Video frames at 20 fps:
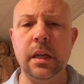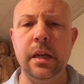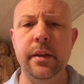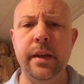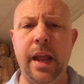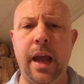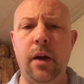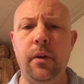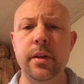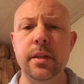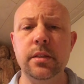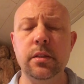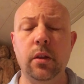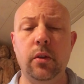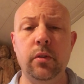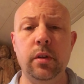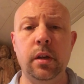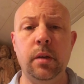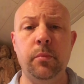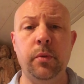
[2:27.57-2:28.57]
Now, he's
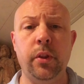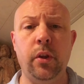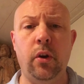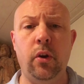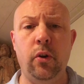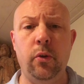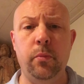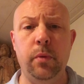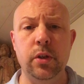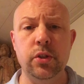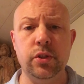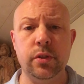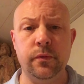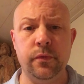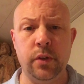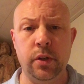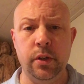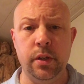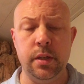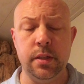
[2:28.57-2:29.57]
loaded up with a whole bunch of
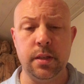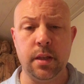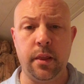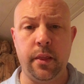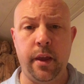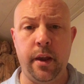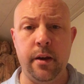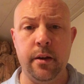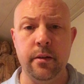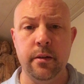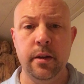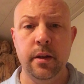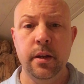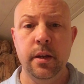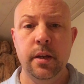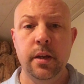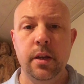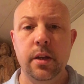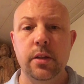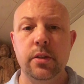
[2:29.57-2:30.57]
goodies in there
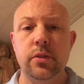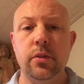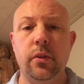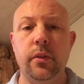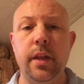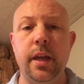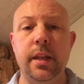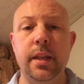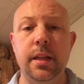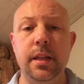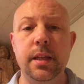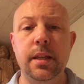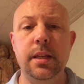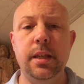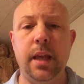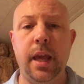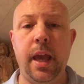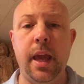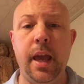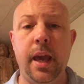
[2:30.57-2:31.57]
so that he
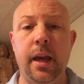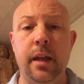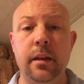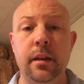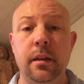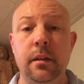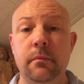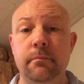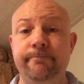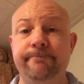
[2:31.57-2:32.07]
can